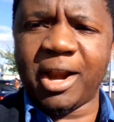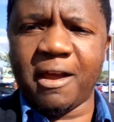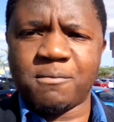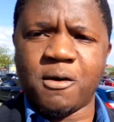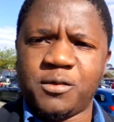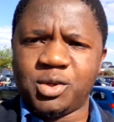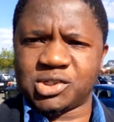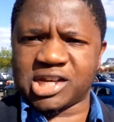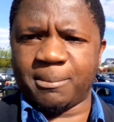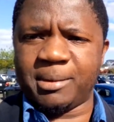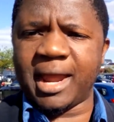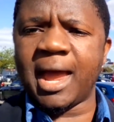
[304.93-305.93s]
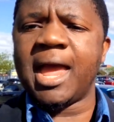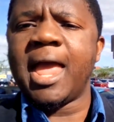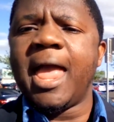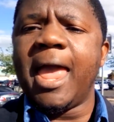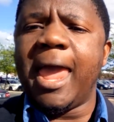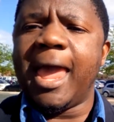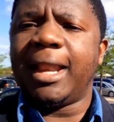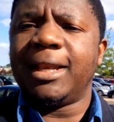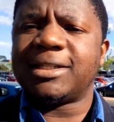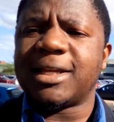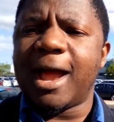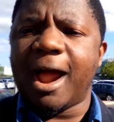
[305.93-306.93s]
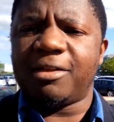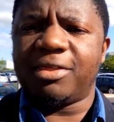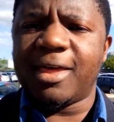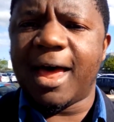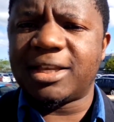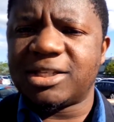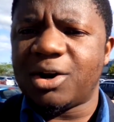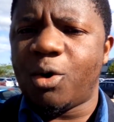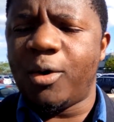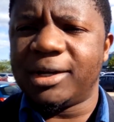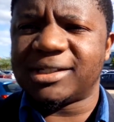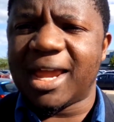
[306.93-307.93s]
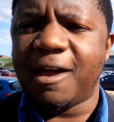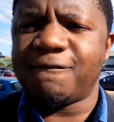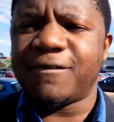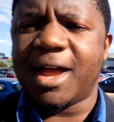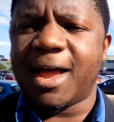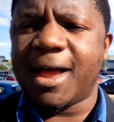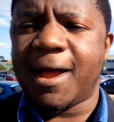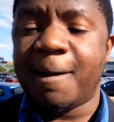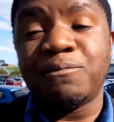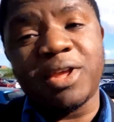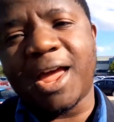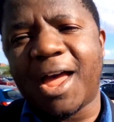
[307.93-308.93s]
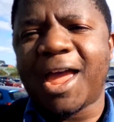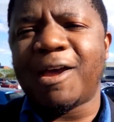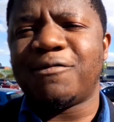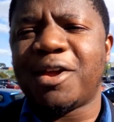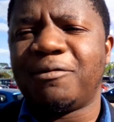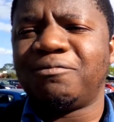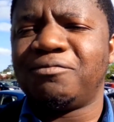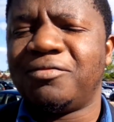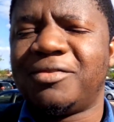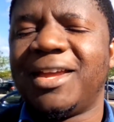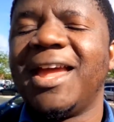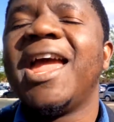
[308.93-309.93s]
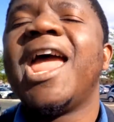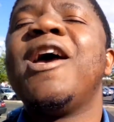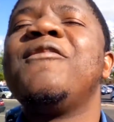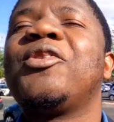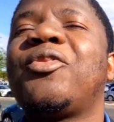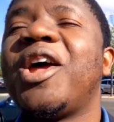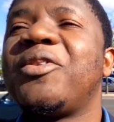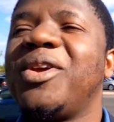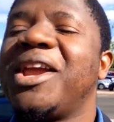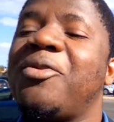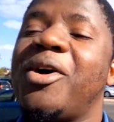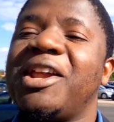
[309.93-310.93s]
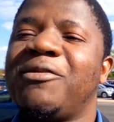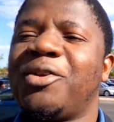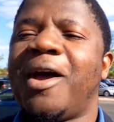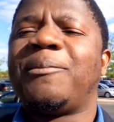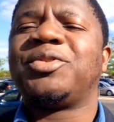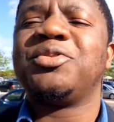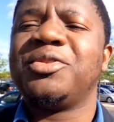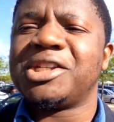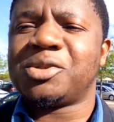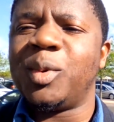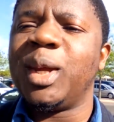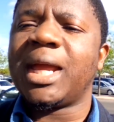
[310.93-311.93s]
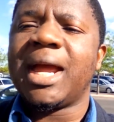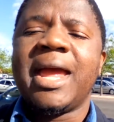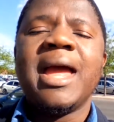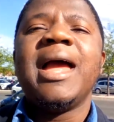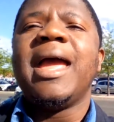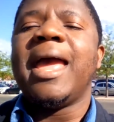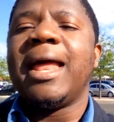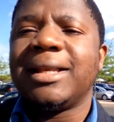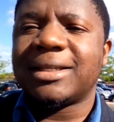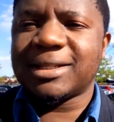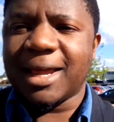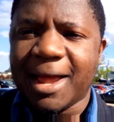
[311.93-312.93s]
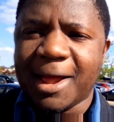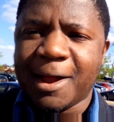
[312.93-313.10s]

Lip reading: gonna have more videos coming. And other than that, always have have a great week, whatever you're up to this week. And